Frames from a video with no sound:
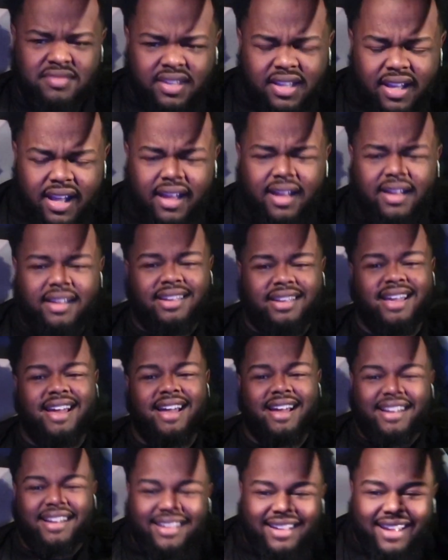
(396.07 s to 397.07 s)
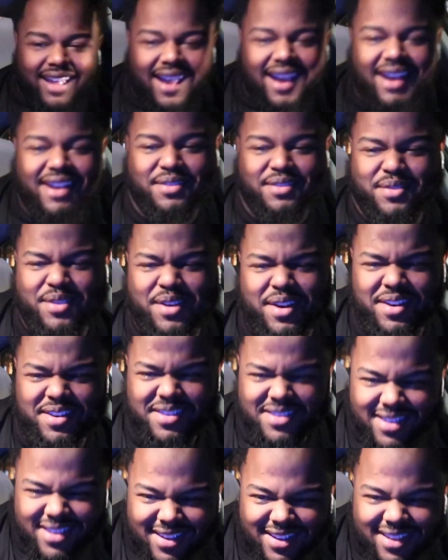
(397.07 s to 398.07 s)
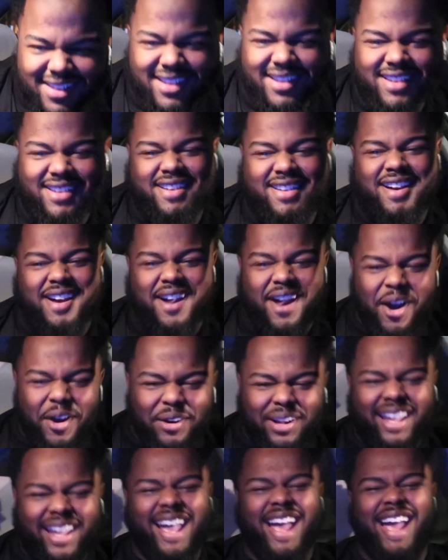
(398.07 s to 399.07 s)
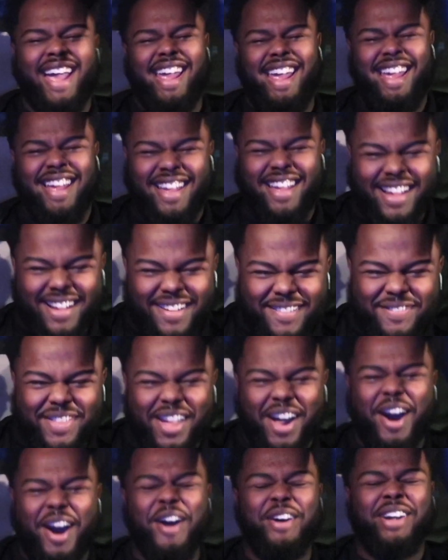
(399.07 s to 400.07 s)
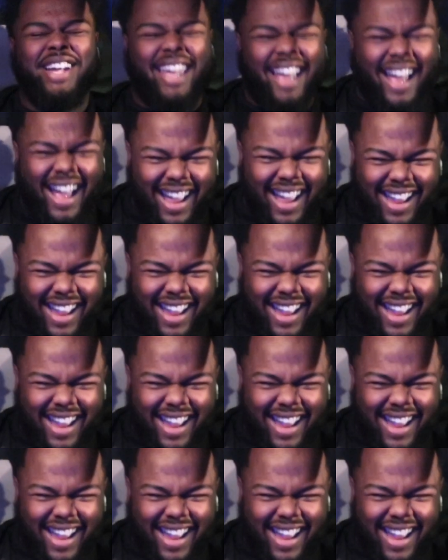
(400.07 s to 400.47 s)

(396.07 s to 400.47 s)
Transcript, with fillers: Yeah, yeah, yeah. Woo! Okay! Okay!